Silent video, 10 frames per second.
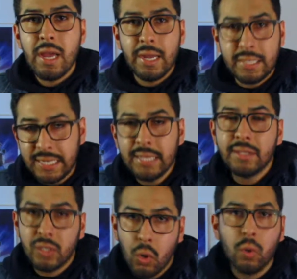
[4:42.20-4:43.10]
a teal
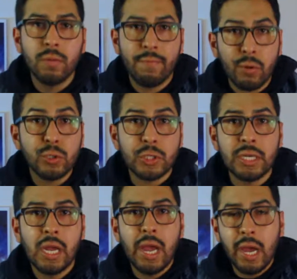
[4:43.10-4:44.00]
and gold version
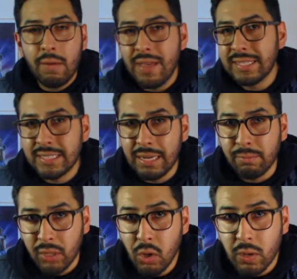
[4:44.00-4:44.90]
of that
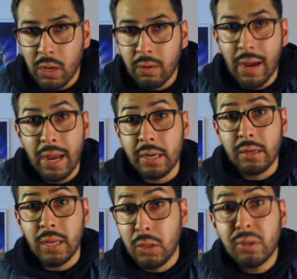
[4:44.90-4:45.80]
same logo, and
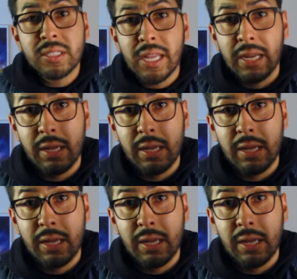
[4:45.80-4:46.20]
it looks like